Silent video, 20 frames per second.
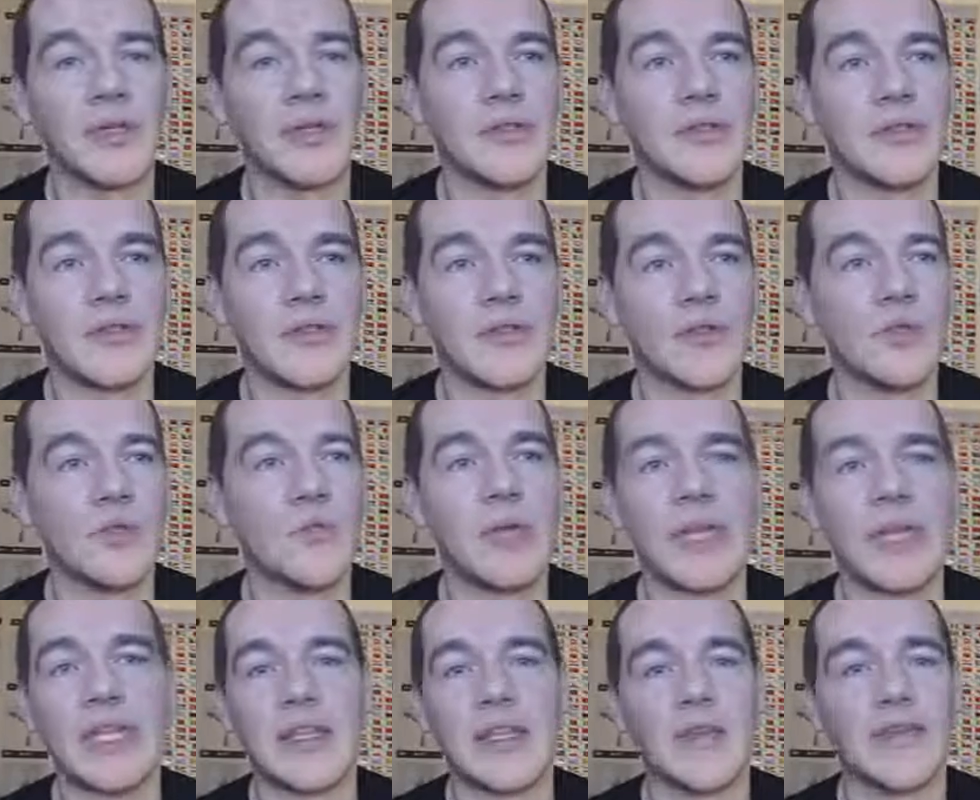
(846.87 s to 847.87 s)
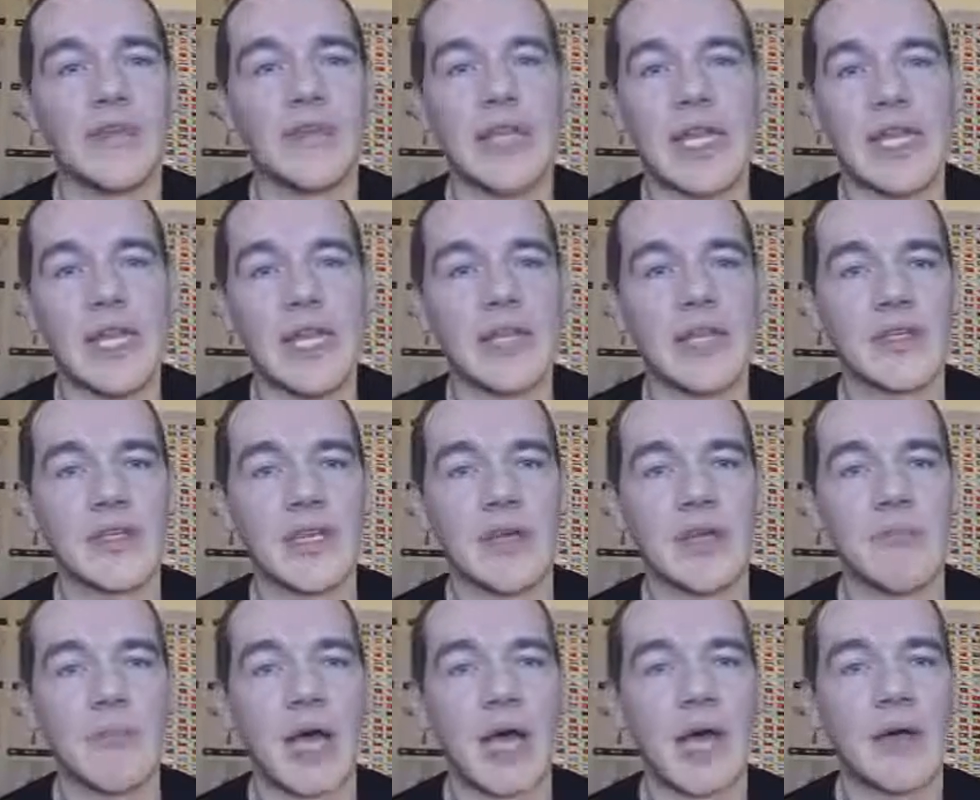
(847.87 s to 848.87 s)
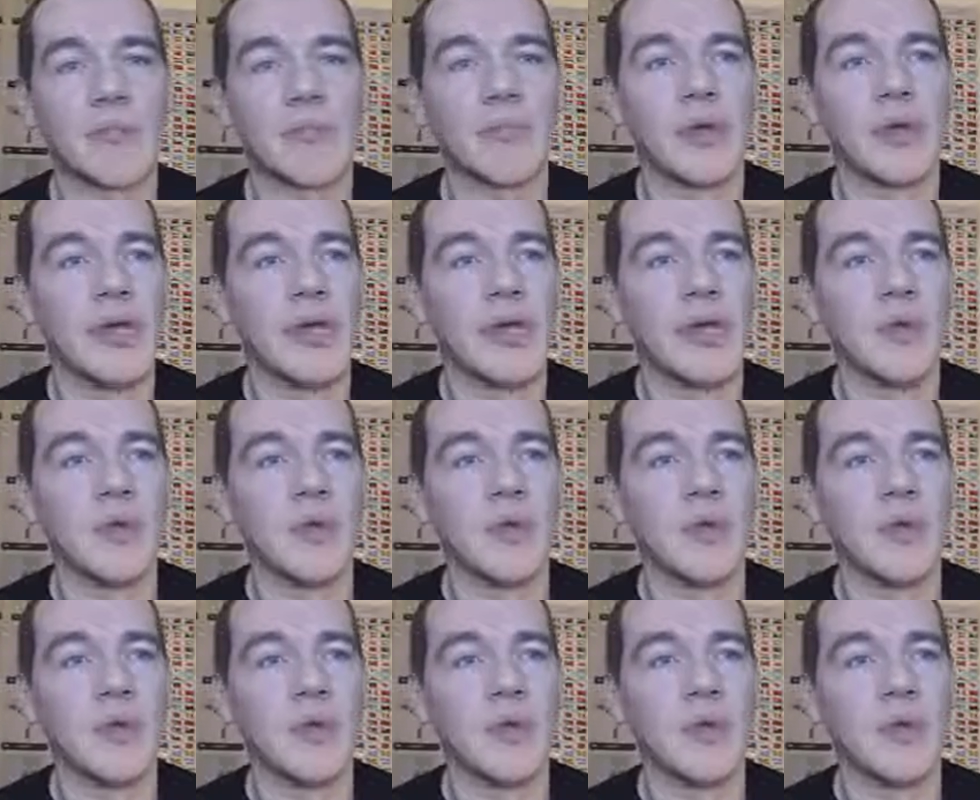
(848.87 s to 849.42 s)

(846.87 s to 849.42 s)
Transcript: is so many different areas in the map.